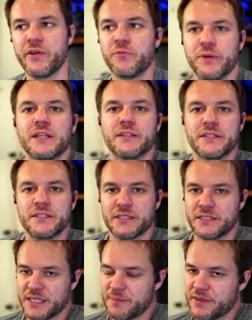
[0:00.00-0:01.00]
realistic
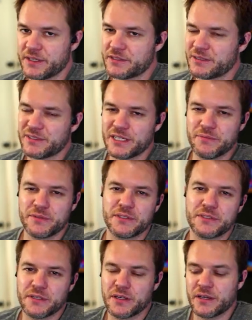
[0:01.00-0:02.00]
type thing,
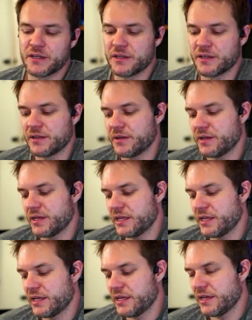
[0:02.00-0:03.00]
sometimes
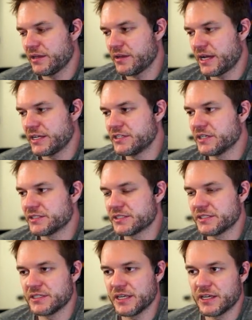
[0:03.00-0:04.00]
eye darts
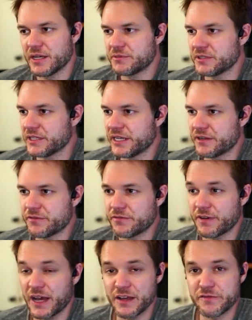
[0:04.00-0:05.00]
can take up to like
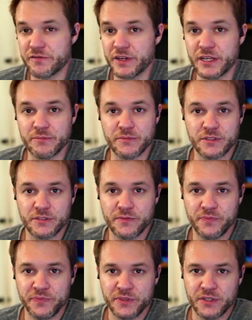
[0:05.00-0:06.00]
5 frames,
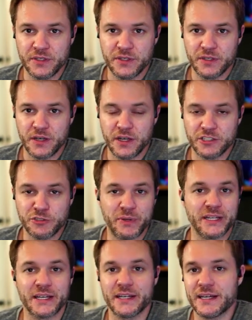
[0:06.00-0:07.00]

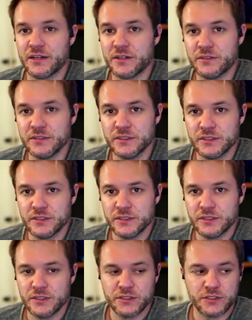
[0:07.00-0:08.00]
depending on how
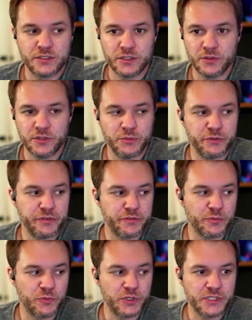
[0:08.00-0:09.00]
slow they're moving
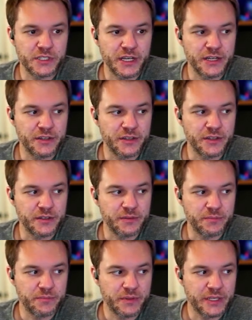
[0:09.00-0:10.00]
from one side of the
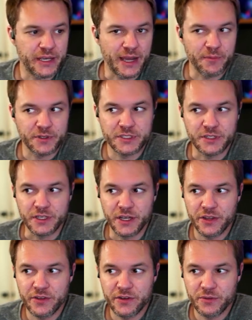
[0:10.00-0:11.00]
camera to the
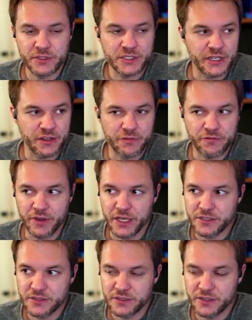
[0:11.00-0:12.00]
other, one side of the
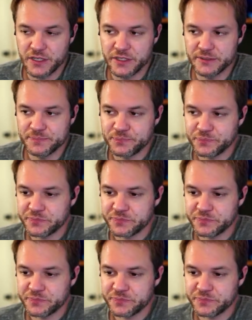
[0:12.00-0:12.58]
face to the other.